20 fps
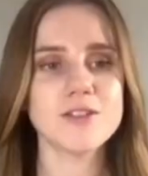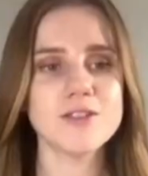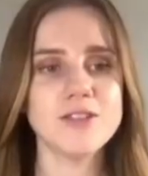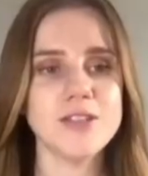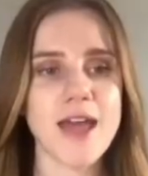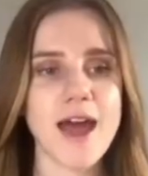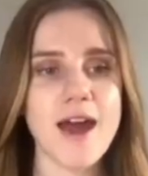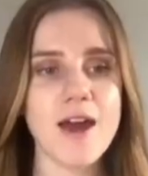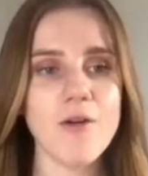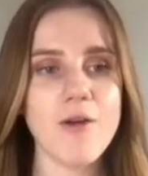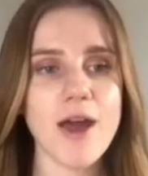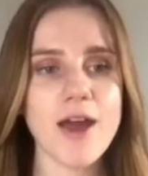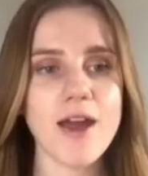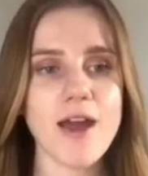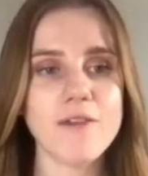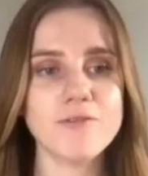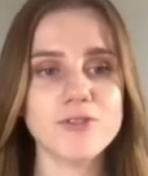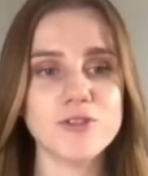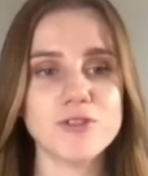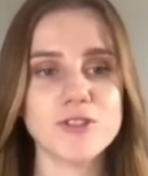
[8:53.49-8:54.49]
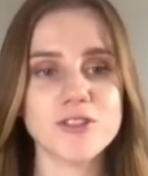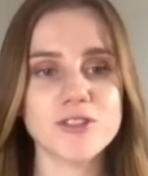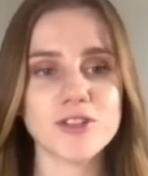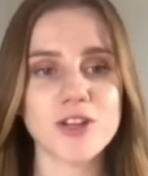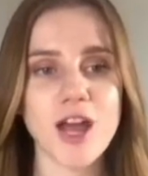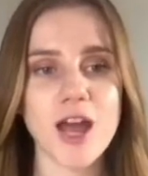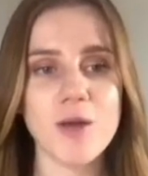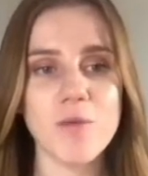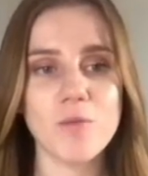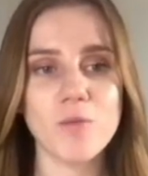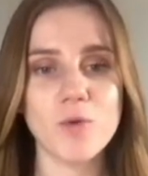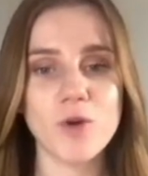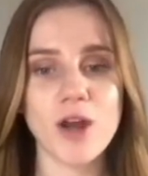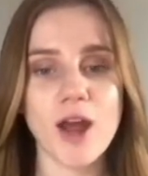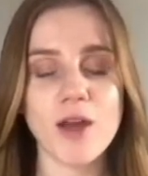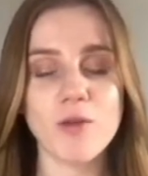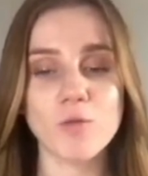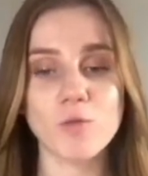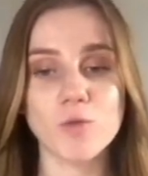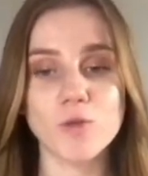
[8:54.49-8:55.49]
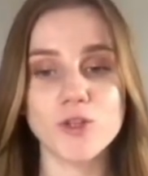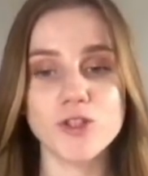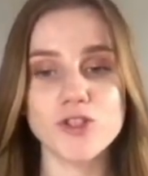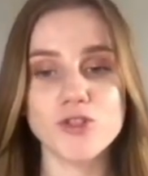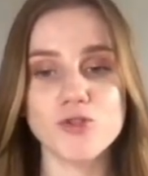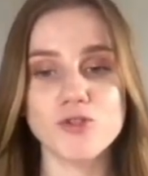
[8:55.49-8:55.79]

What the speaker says: And now I have to describe what I want